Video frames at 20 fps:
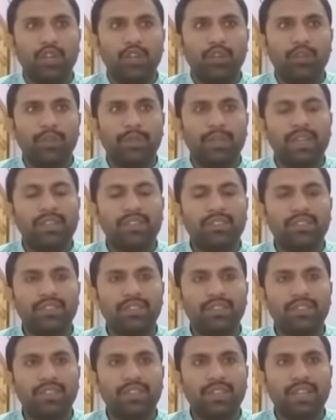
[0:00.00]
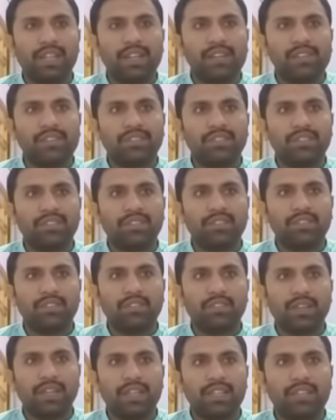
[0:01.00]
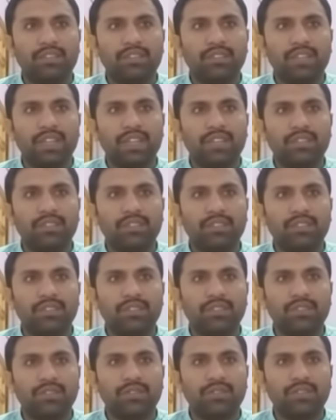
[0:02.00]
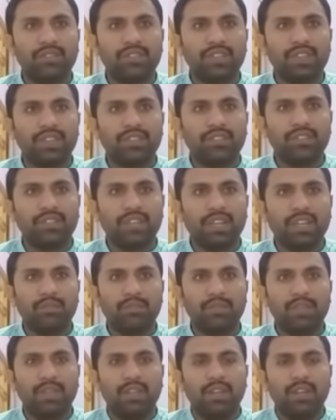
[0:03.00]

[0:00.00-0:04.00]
Numerous dialects utilize tense to discuss time.